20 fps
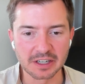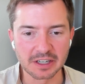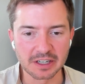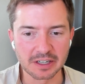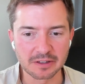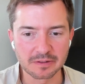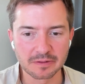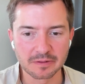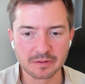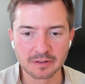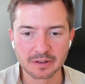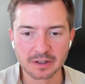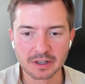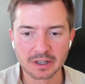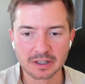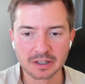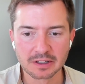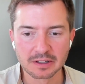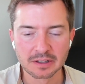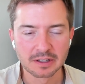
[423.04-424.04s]
enough,
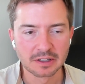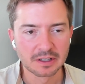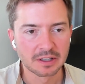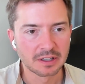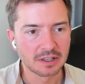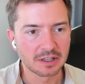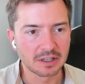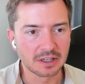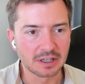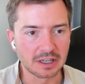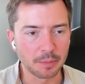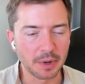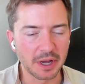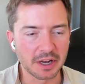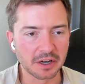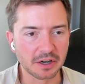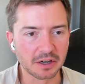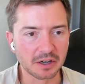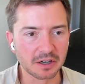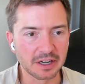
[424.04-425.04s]
the
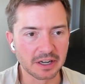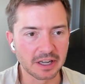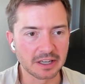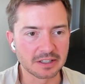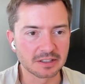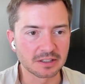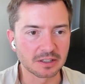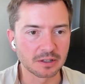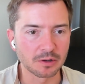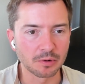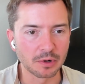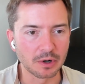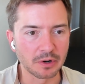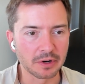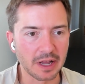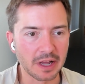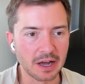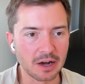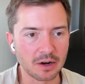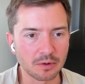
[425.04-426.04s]
competitor gets the
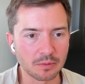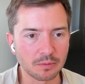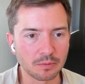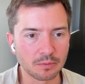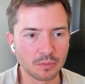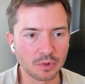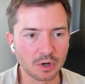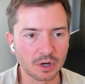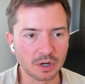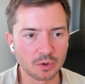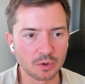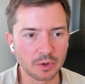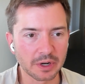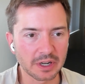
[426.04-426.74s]
quote out more